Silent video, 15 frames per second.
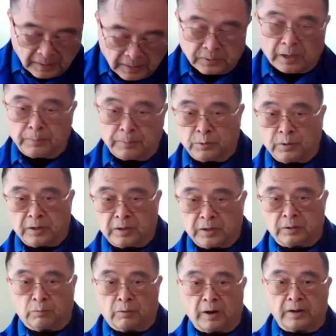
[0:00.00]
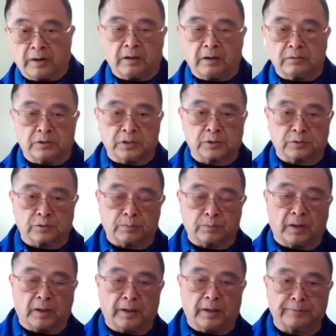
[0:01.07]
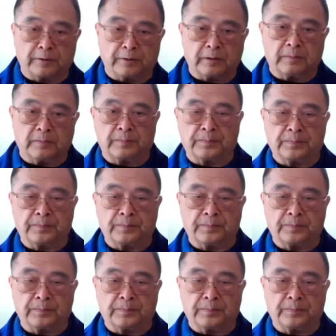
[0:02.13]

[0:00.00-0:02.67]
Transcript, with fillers: So I'm doing it right now just with my left foot.